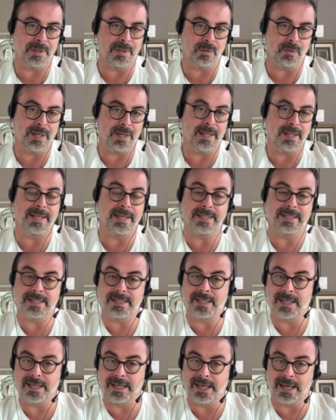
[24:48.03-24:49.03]
already
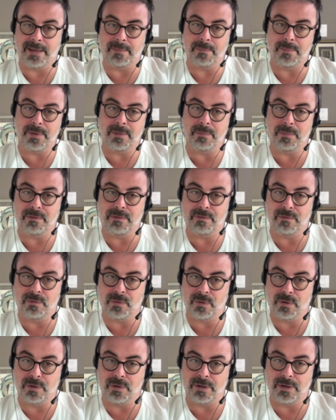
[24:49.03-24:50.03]
existing gap
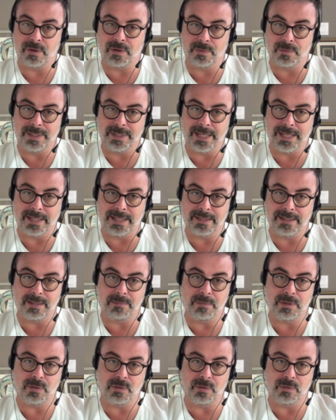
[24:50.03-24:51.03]
before
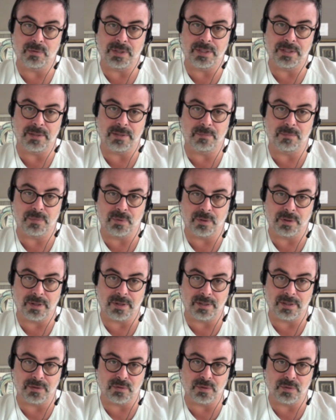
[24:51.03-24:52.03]
COVID-19 between rich and poor
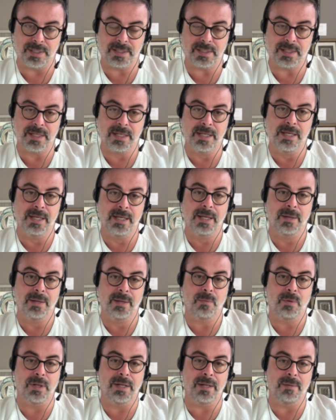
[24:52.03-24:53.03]
countries
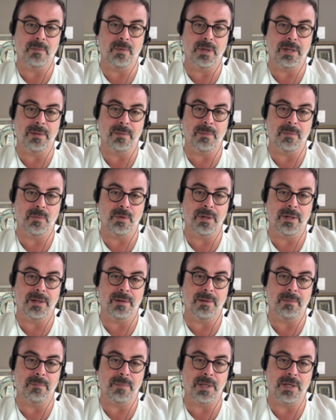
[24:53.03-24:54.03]

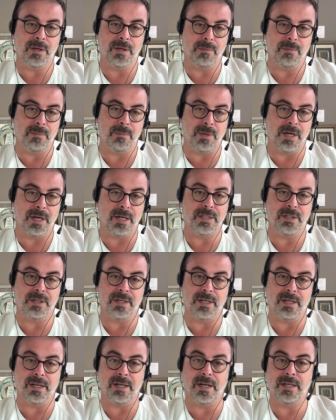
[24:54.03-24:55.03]
will become
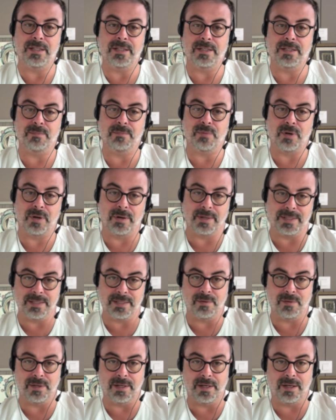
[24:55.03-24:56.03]
larger and larger and
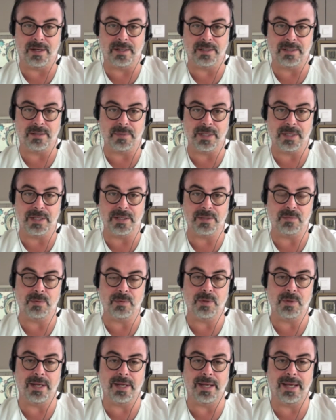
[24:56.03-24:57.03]
progressively larger, because
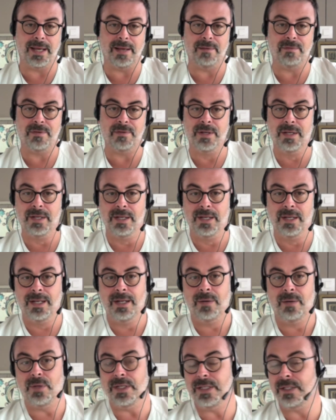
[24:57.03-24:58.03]
we will have
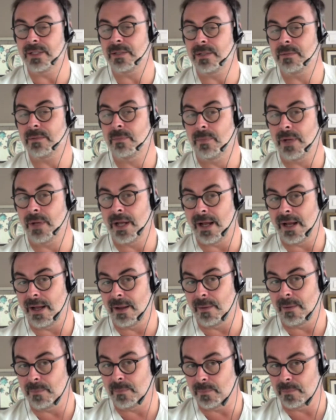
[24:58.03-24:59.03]
rich
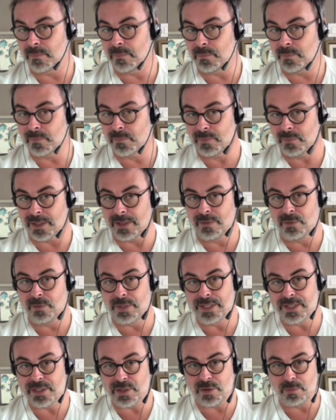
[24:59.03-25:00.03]

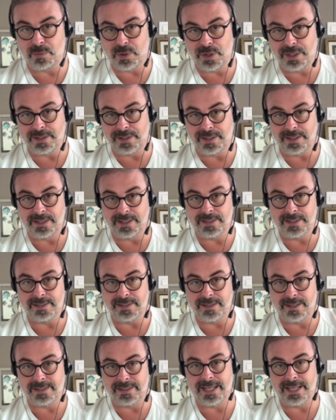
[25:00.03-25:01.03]
rich
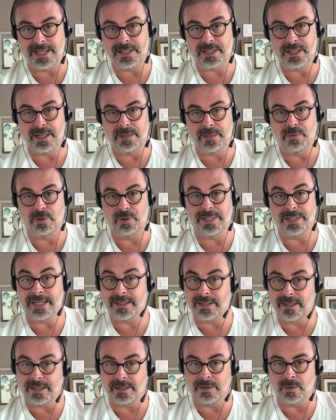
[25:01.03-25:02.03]
communities essentially
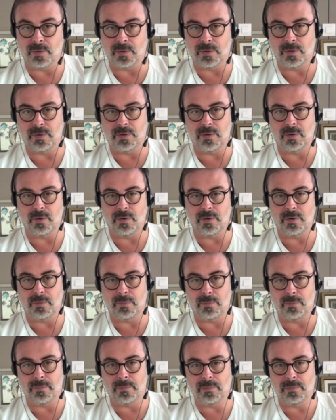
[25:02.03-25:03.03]
protected
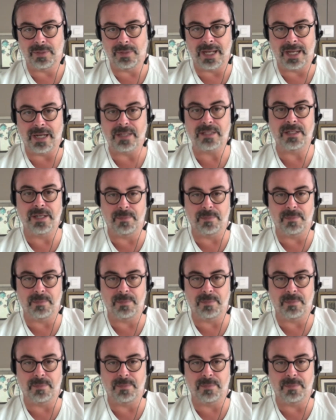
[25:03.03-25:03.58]
or largely